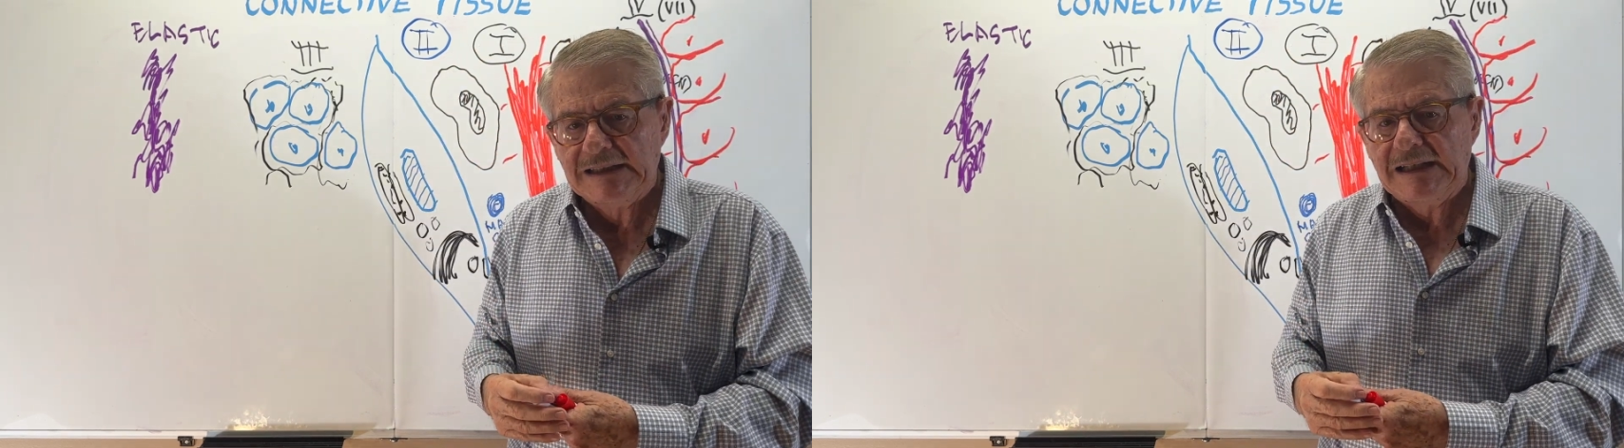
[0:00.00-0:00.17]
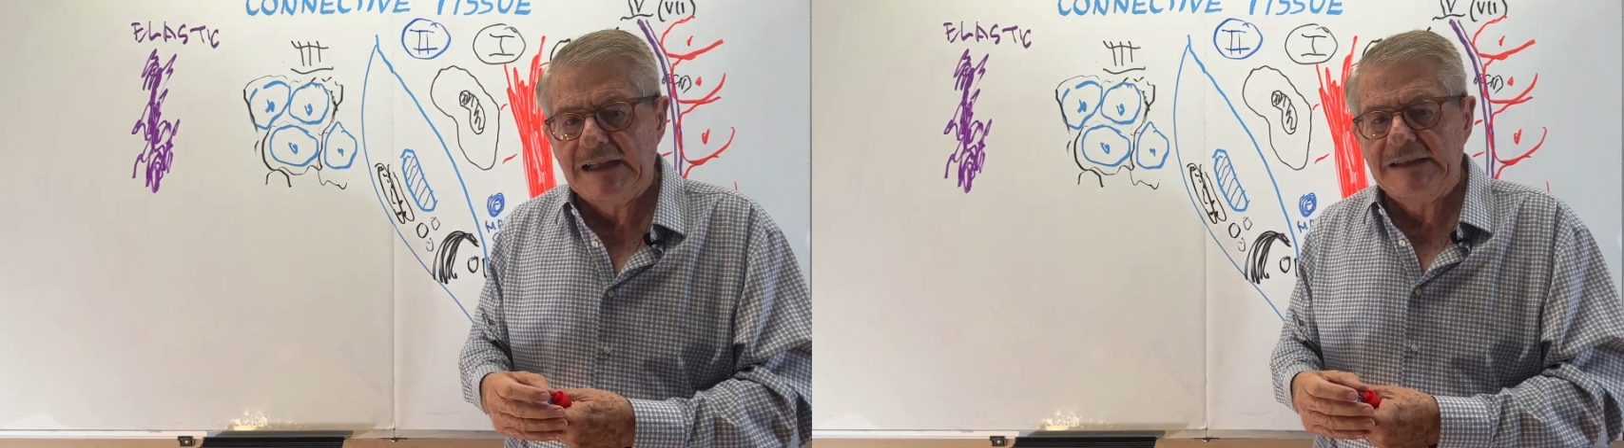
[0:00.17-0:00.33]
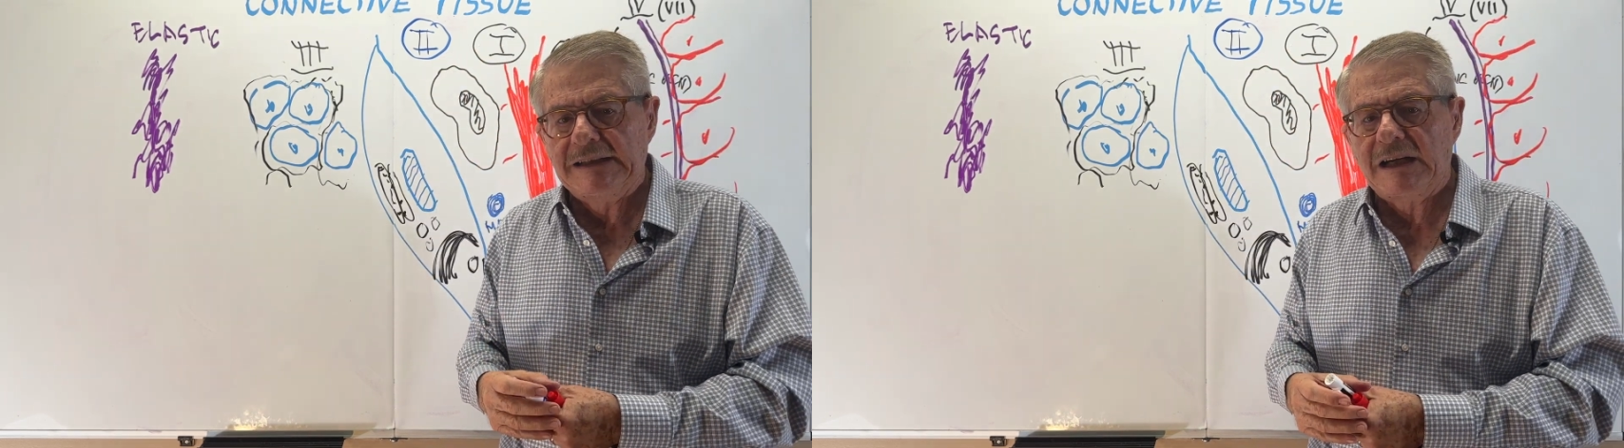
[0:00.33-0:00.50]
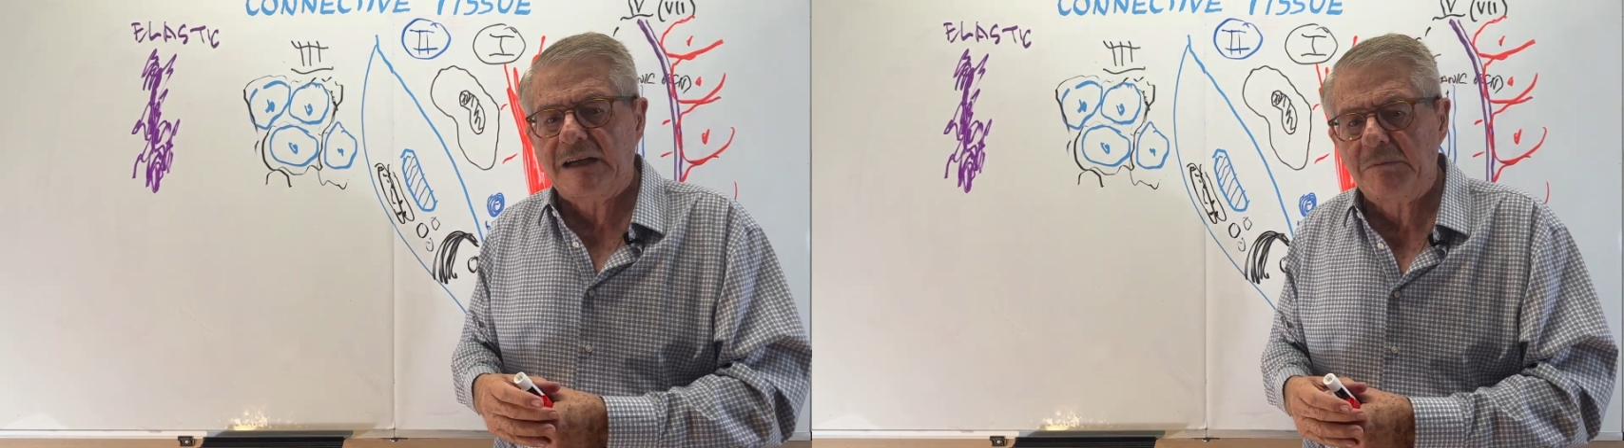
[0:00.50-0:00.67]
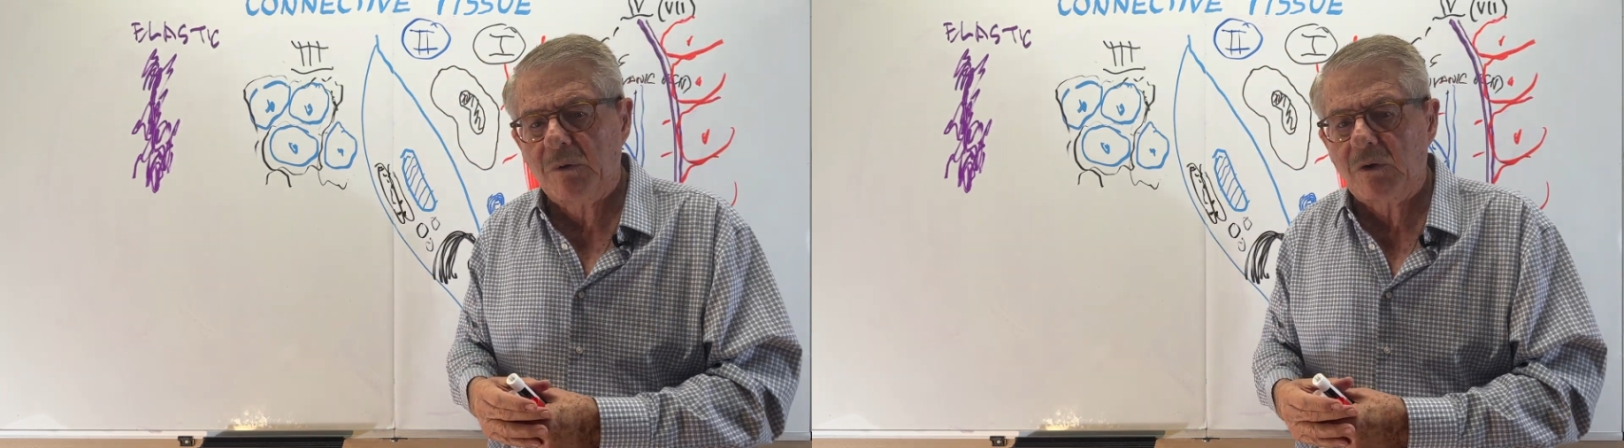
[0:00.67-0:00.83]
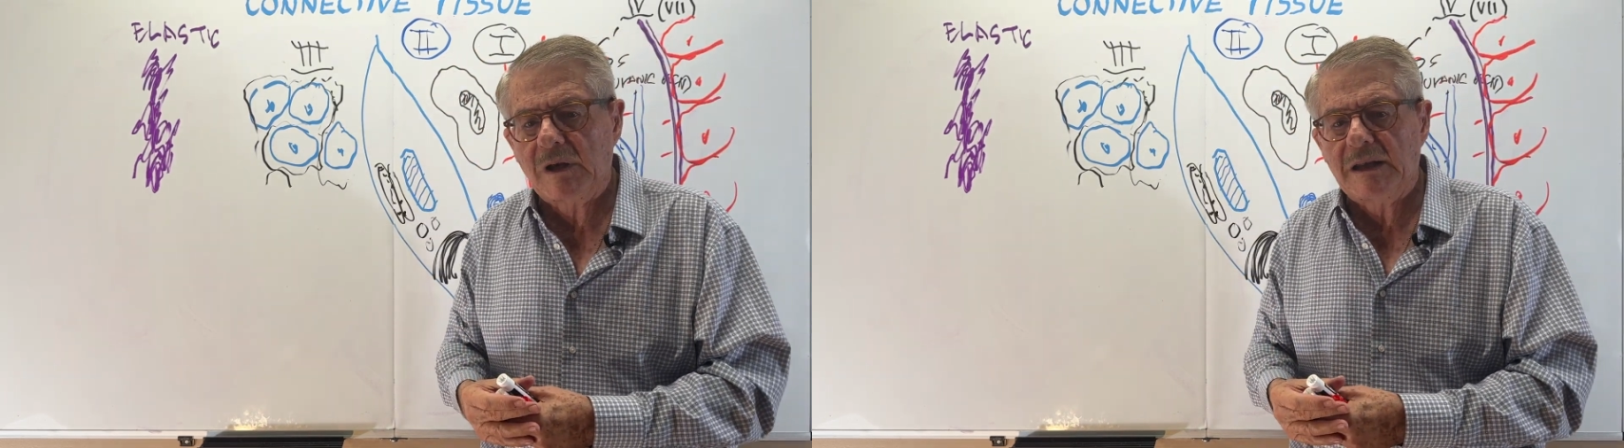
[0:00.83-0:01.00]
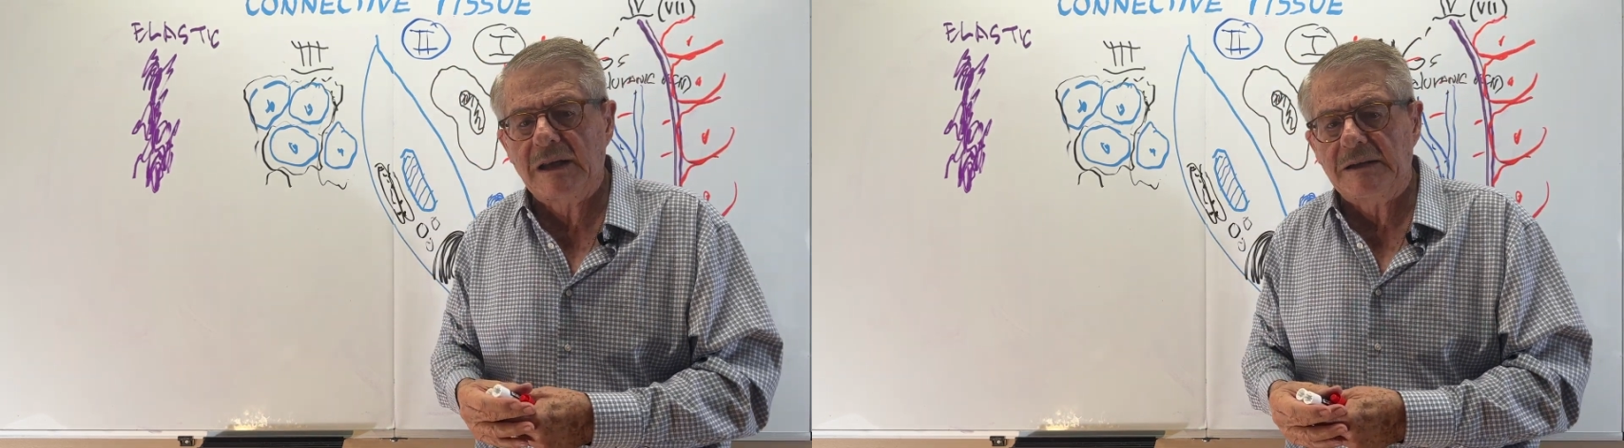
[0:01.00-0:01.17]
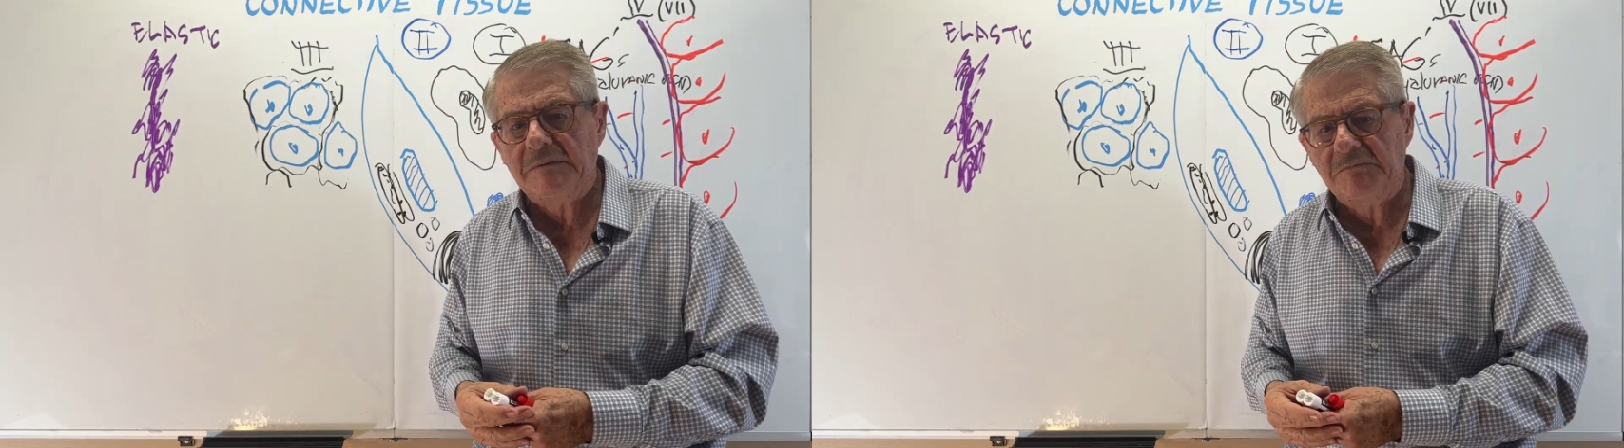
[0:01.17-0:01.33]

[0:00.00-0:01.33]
and they are more,